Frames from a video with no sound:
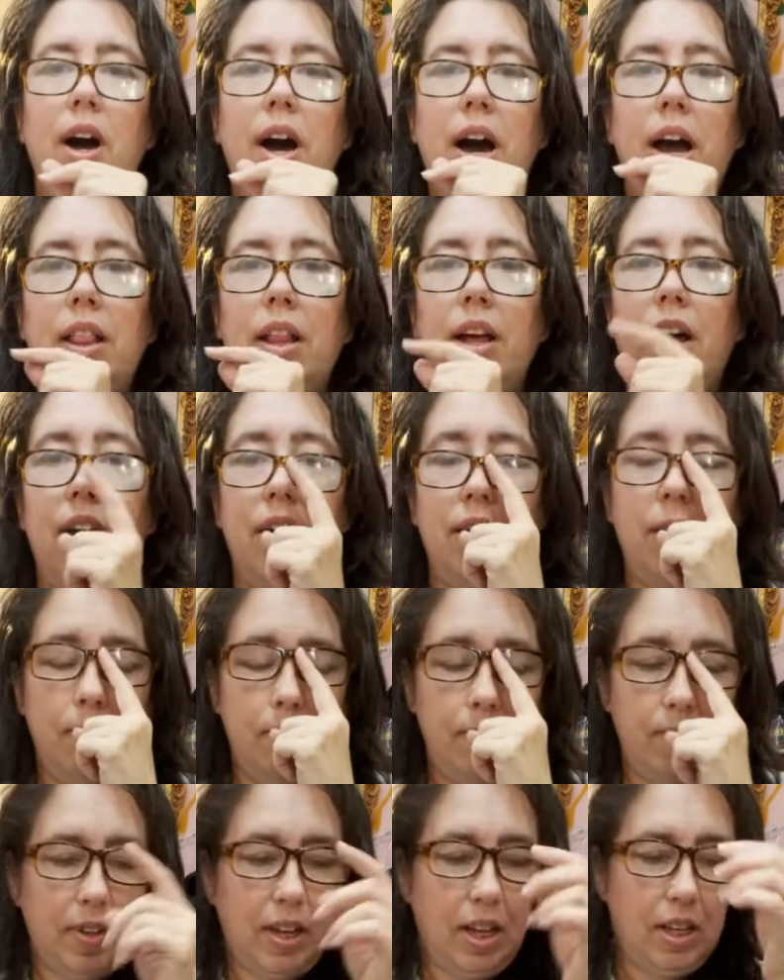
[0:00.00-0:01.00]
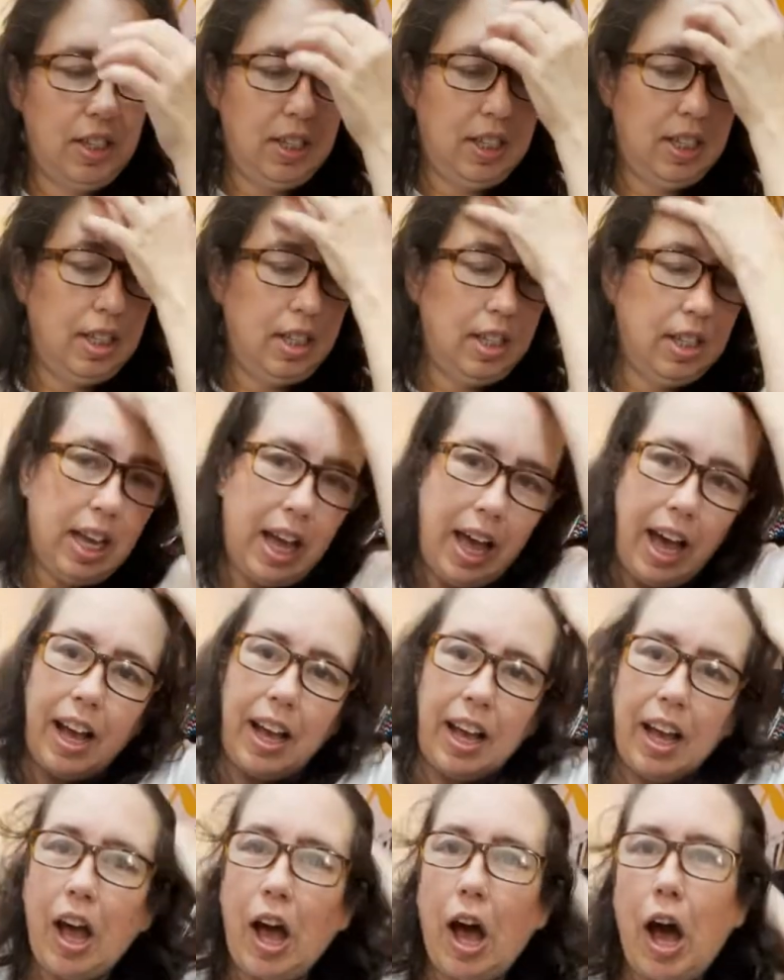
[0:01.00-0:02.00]
I lied. I just seen the tag.
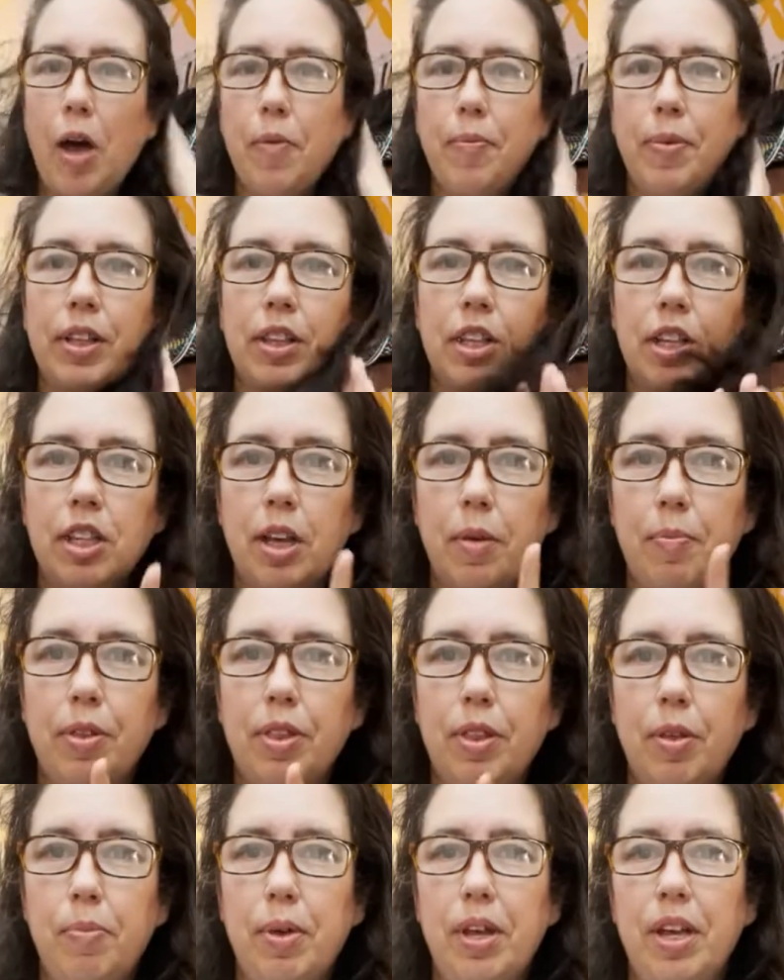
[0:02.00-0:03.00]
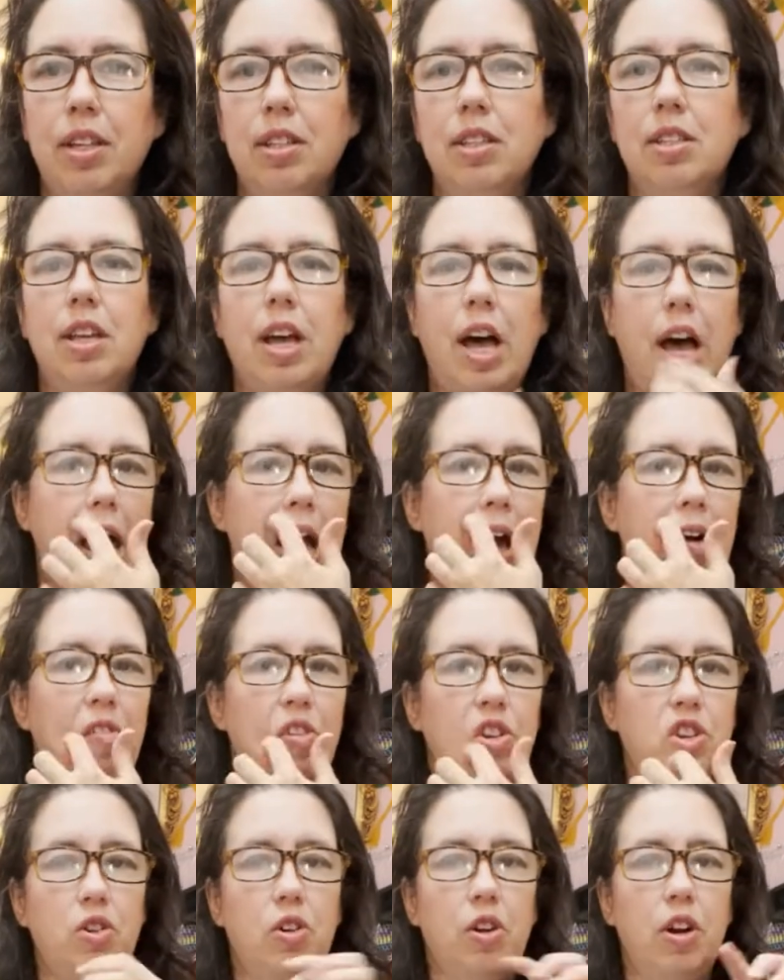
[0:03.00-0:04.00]
I picked this up at the Bins. I have a
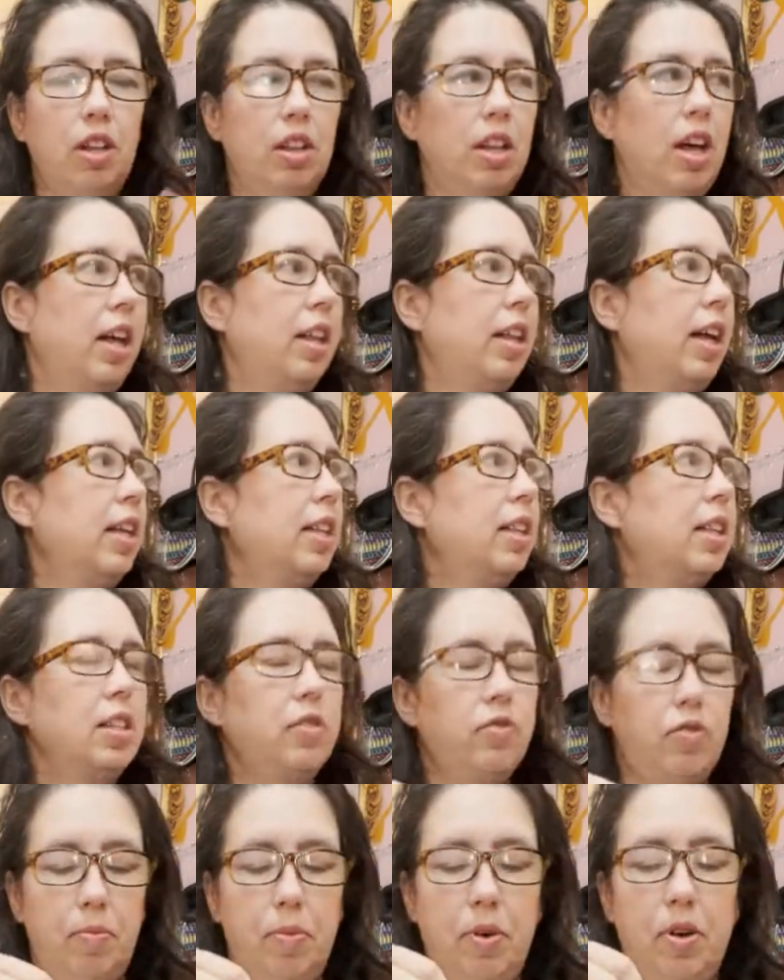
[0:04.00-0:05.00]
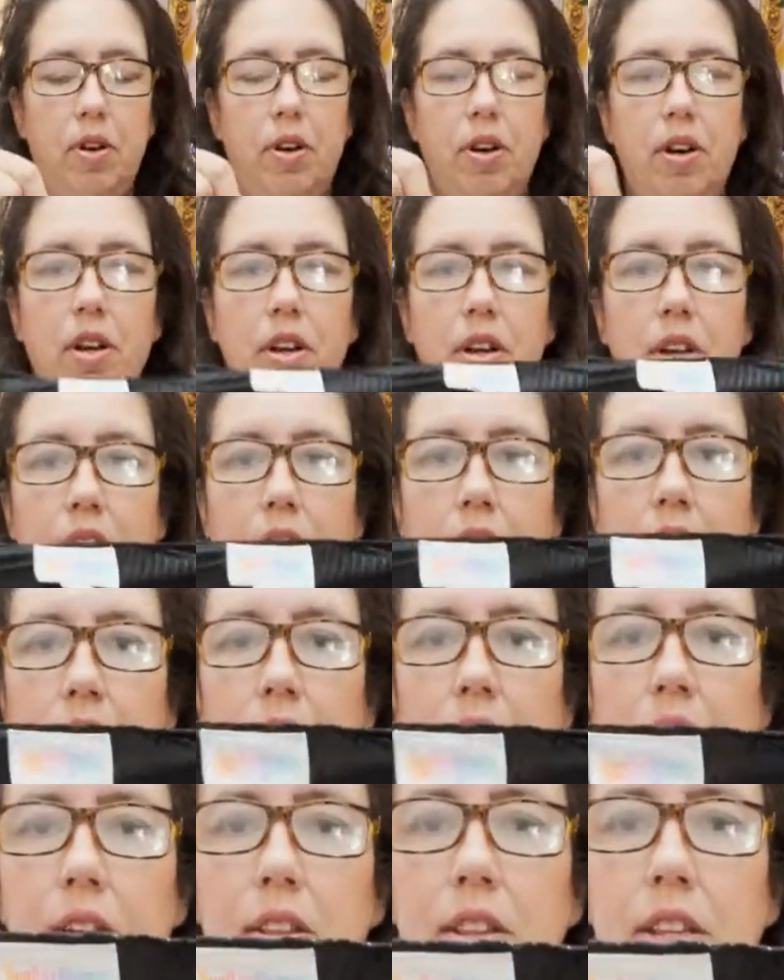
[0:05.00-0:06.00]
shirt a lot like this from her.
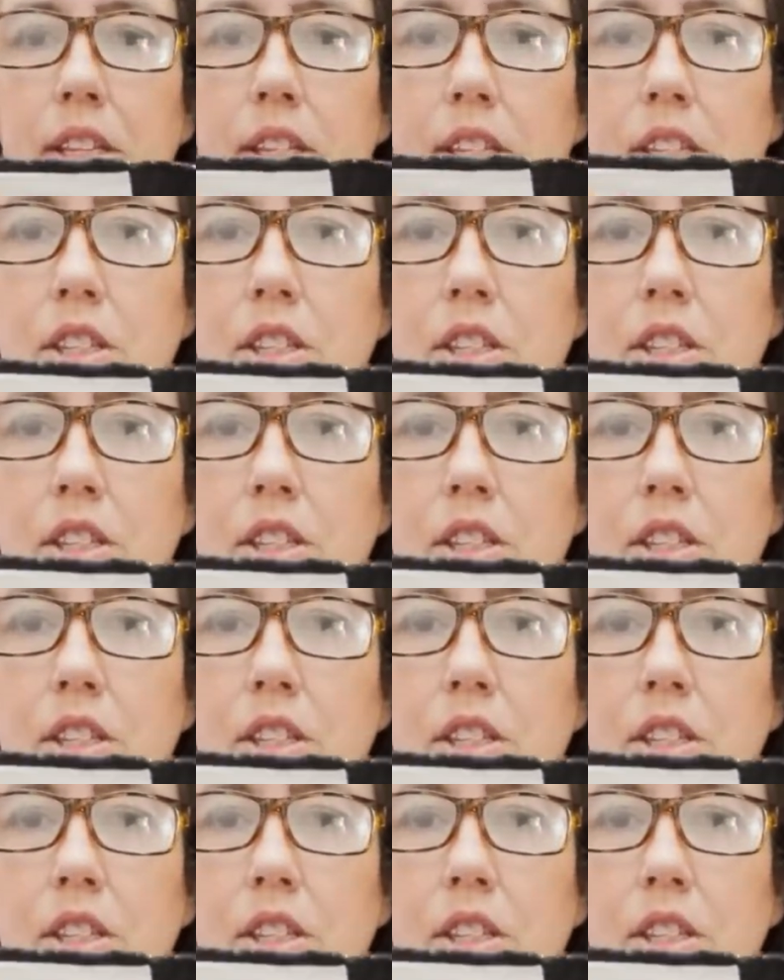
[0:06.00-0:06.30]
This is